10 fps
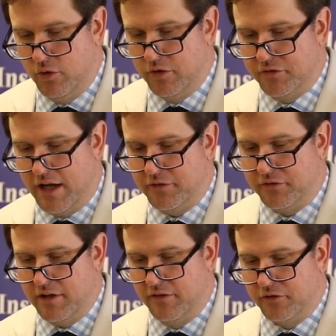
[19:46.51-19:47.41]
who does not
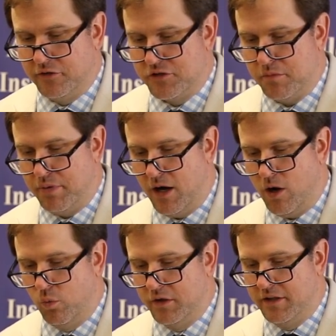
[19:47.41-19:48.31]
see that such a
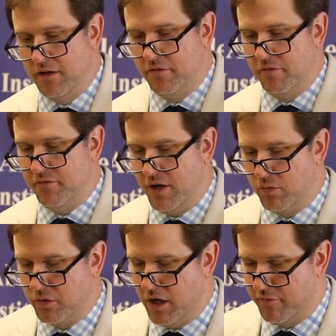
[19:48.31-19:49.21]
power would give the
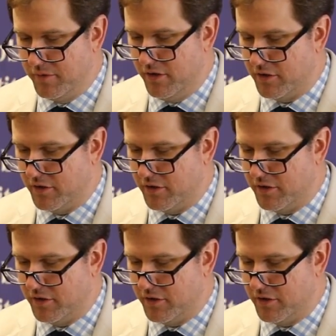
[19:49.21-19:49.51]
federal government